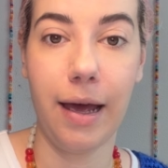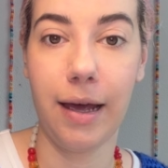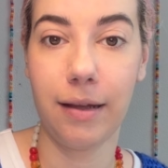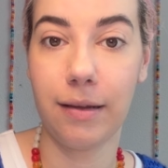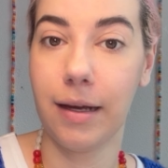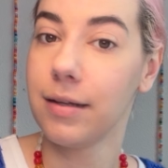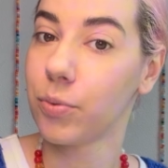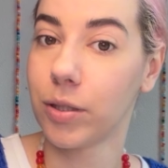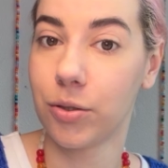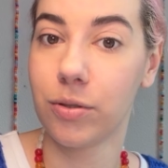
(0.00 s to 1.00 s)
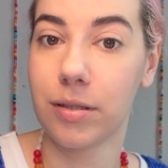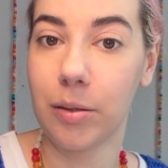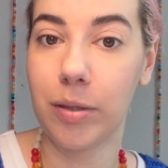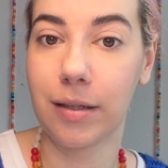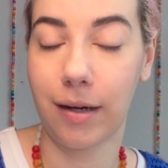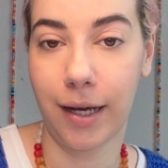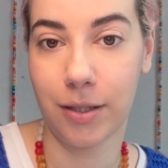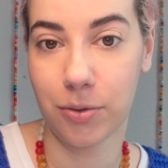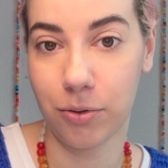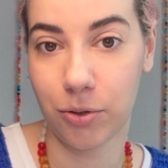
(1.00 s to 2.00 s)
And that is what you see with
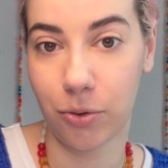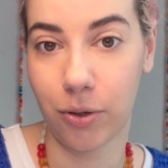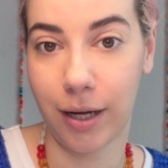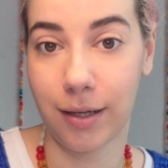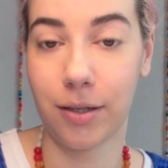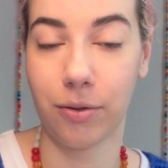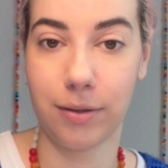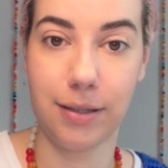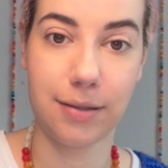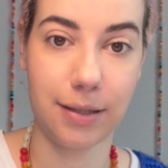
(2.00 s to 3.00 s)
clients who score high on these